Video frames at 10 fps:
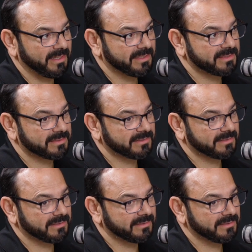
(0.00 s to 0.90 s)
it's
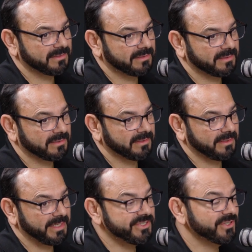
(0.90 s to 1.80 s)

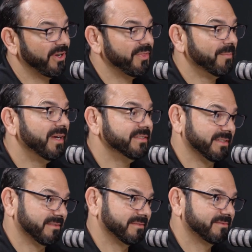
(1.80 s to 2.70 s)
easier on the
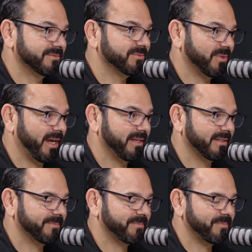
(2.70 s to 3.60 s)
budget, right?
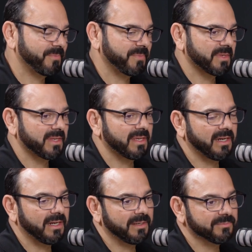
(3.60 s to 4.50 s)

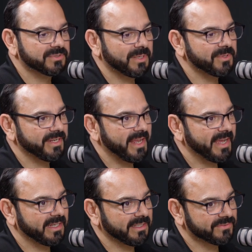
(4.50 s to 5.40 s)
Some of the
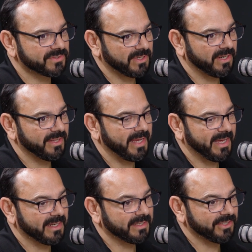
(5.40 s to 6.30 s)
negatives are
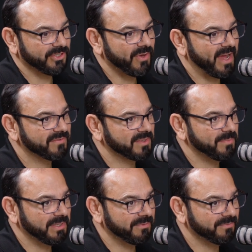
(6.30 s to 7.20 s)
that you have to
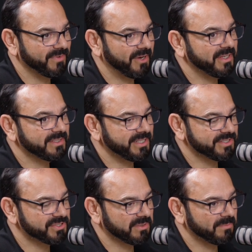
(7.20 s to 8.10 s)
be very
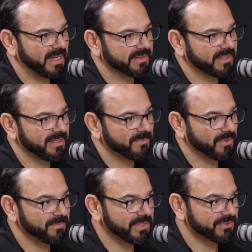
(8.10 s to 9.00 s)
intentional about the
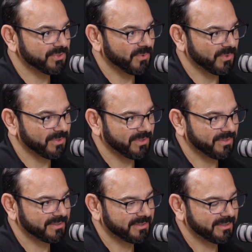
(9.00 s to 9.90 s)
number of meals you
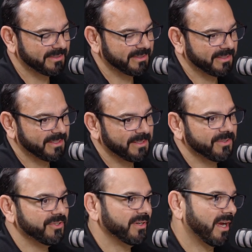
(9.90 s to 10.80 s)
order.
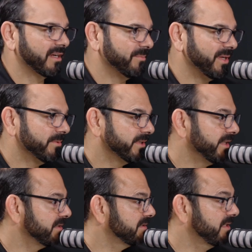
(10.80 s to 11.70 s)
You're not going to be able to
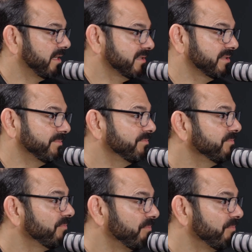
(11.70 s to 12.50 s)
get custom